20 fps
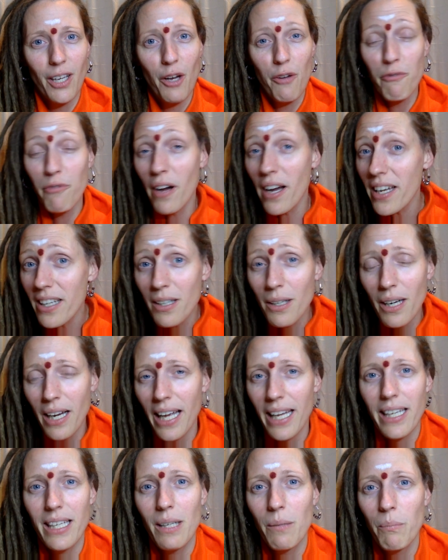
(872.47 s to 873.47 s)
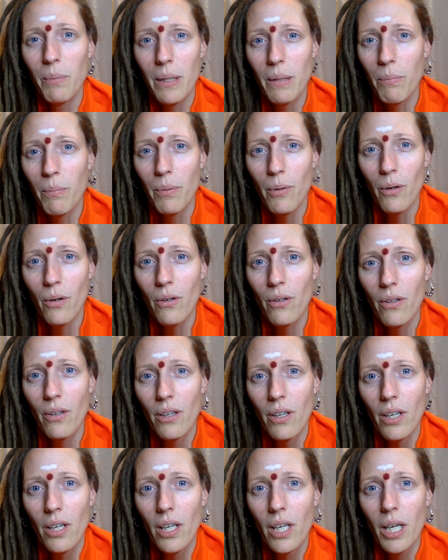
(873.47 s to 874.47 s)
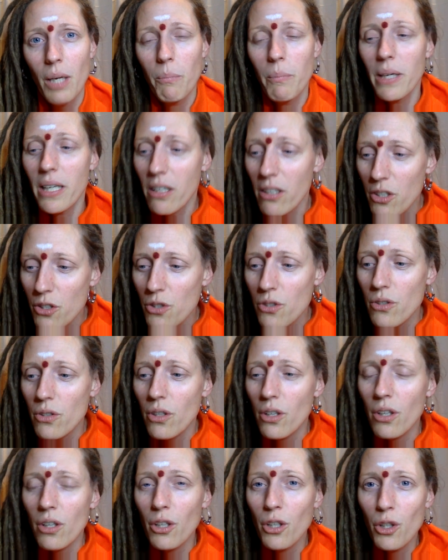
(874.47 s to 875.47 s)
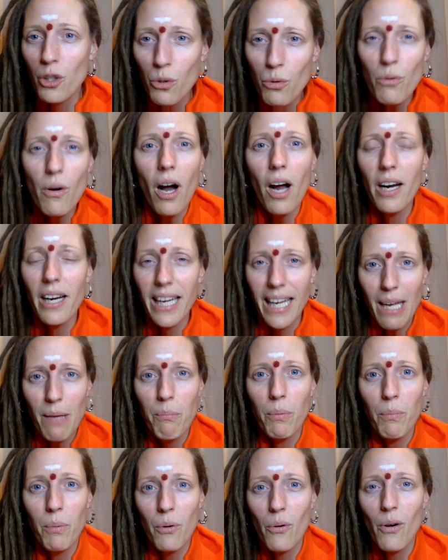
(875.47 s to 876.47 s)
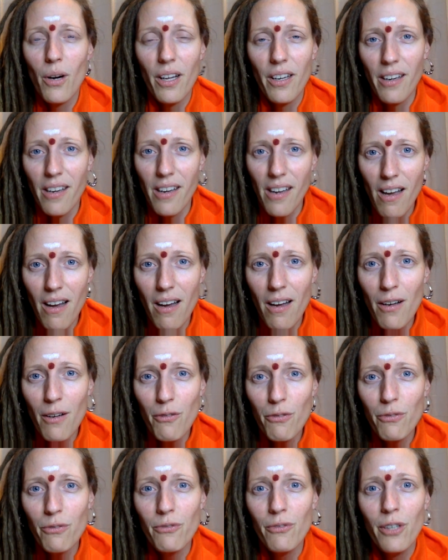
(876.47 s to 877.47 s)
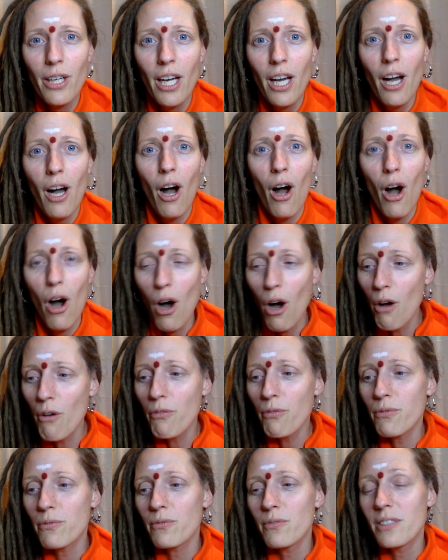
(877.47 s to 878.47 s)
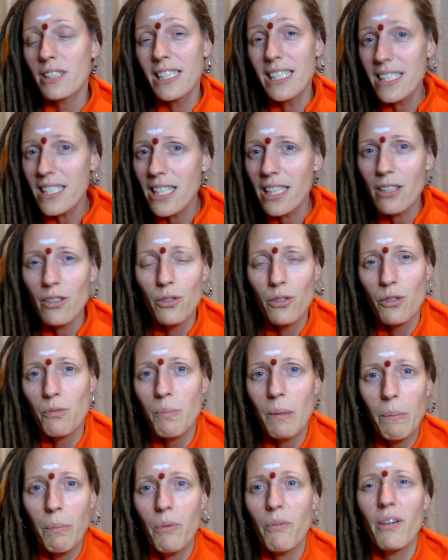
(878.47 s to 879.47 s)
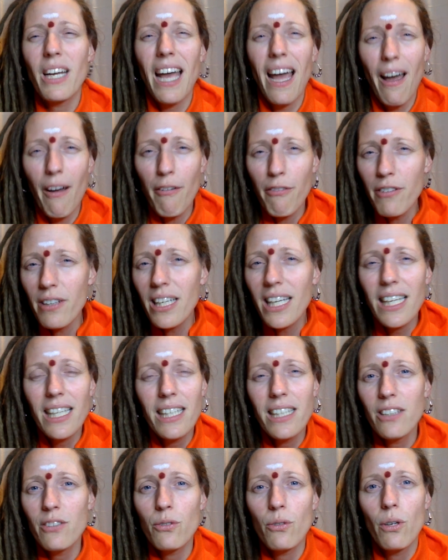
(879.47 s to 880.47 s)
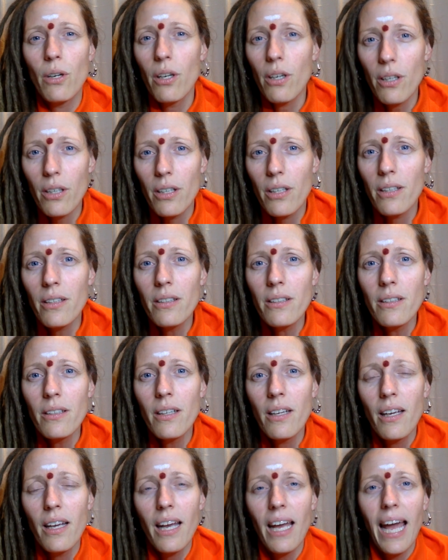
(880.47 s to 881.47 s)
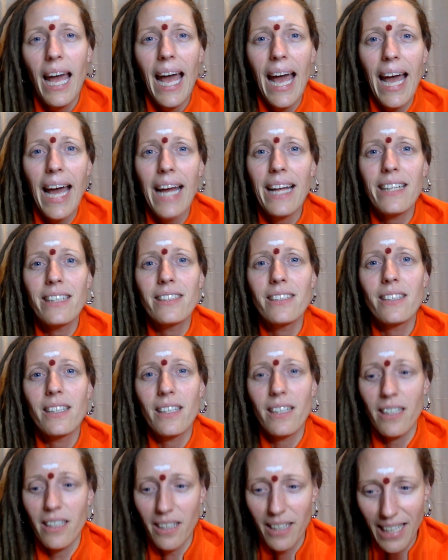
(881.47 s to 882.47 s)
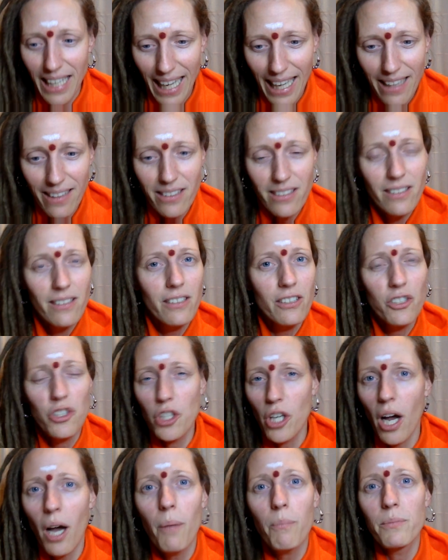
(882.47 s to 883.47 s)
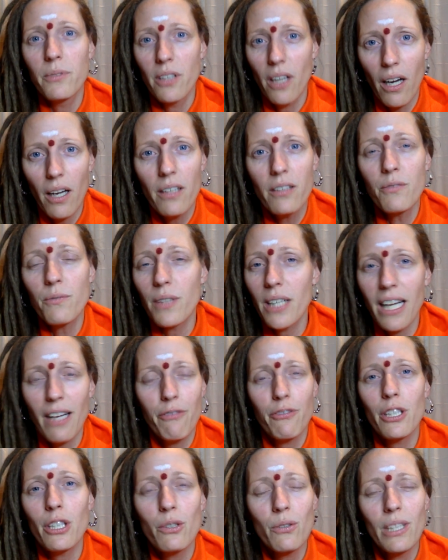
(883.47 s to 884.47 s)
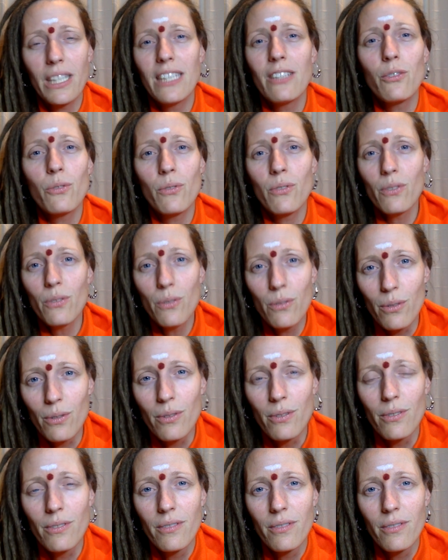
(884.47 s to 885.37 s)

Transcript: fire any people, because you are capable enough of teaching those people whatever they need to learn and get the job done, whatever you need to do.